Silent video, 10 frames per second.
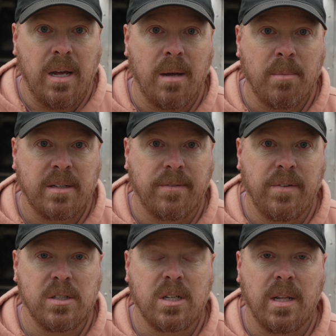I'm about to
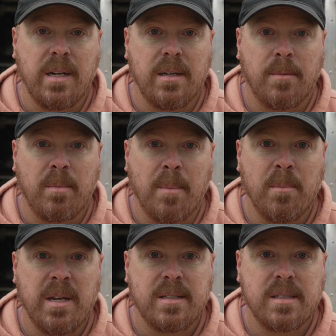finish cleaning up my
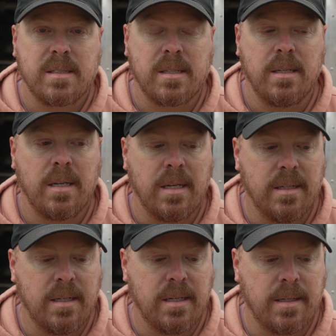mess
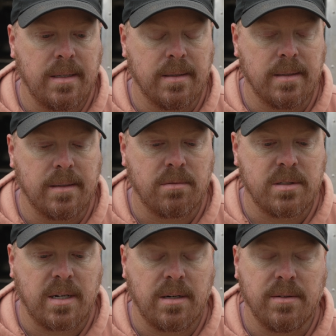and then
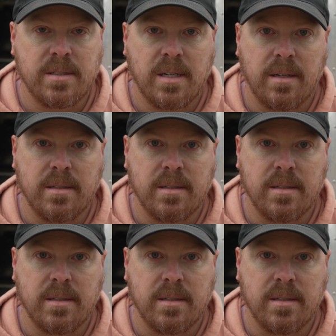retire inside,